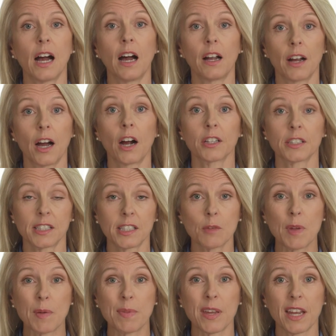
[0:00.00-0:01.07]
on our
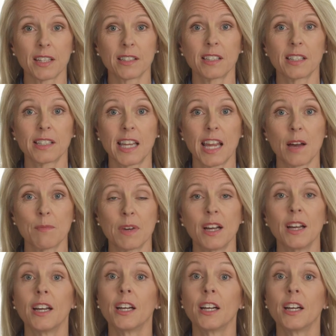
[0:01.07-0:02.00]
CBPS exam